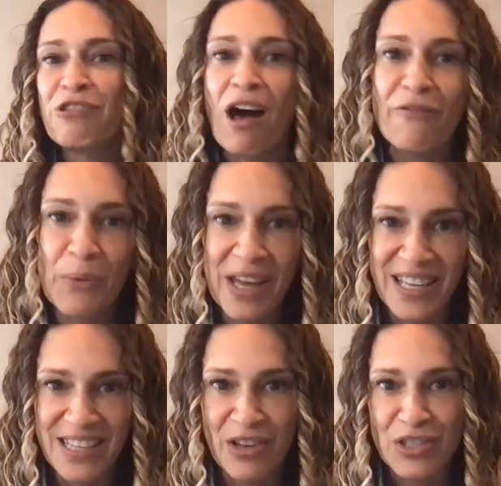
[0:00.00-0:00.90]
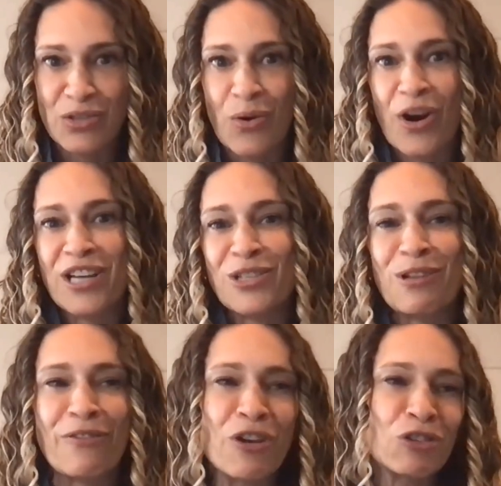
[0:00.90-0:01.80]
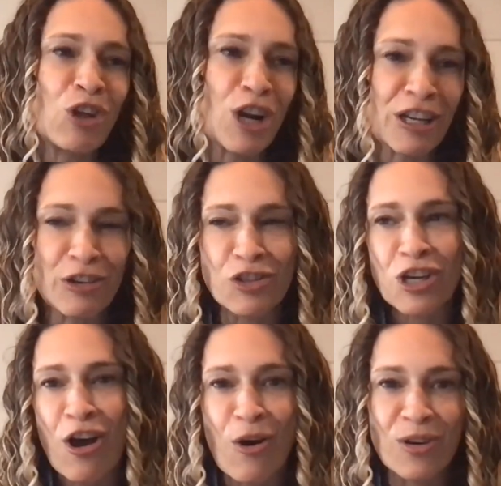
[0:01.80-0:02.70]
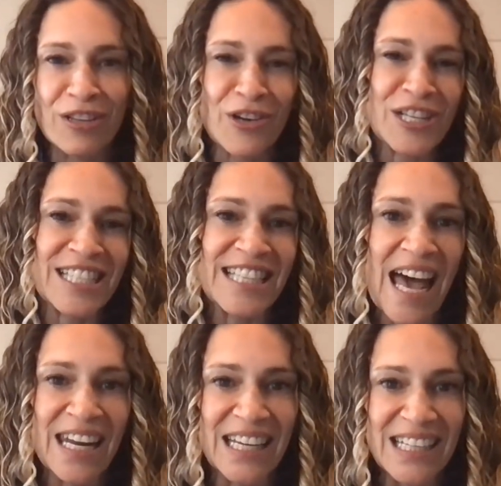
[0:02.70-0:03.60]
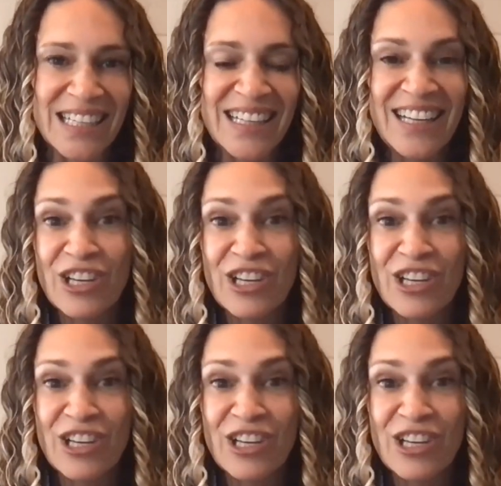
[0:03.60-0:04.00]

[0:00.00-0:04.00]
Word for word: You love the way they tell stories. You love their look and their tone and their aesthetic.